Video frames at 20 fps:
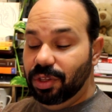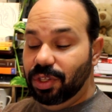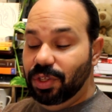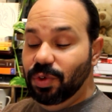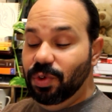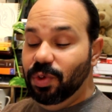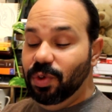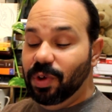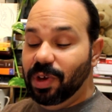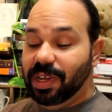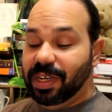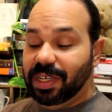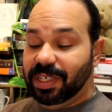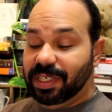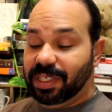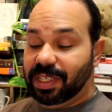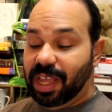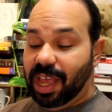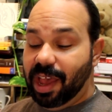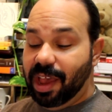Do you
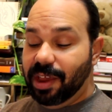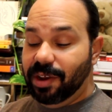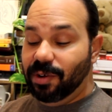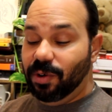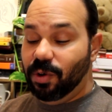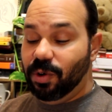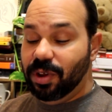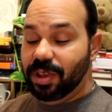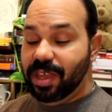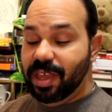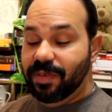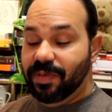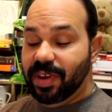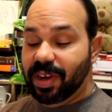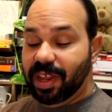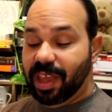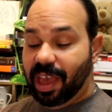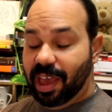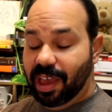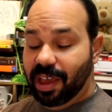understand or
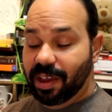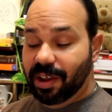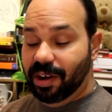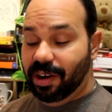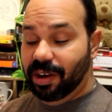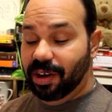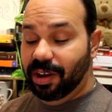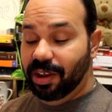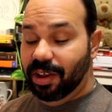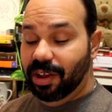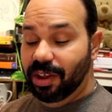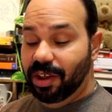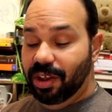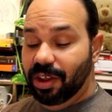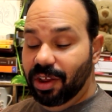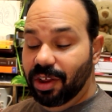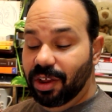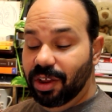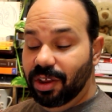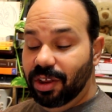even care?
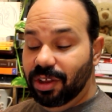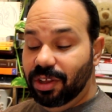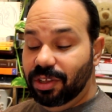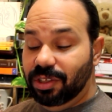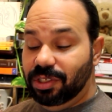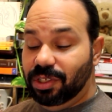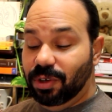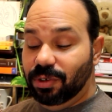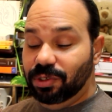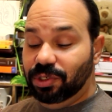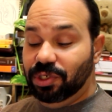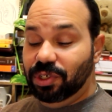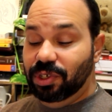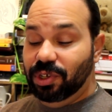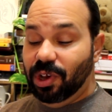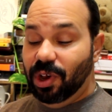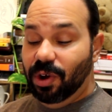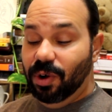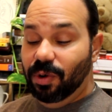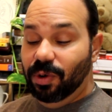Don't you
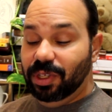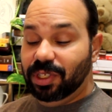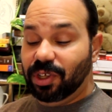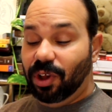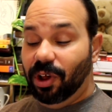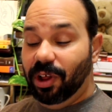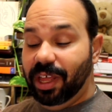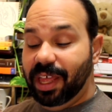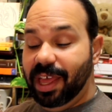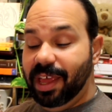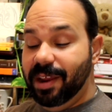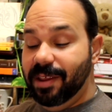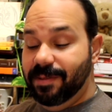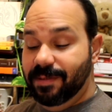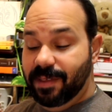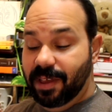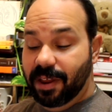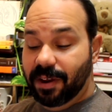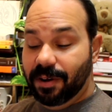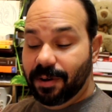know it's all
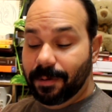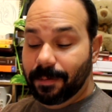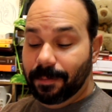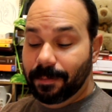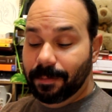hidden there?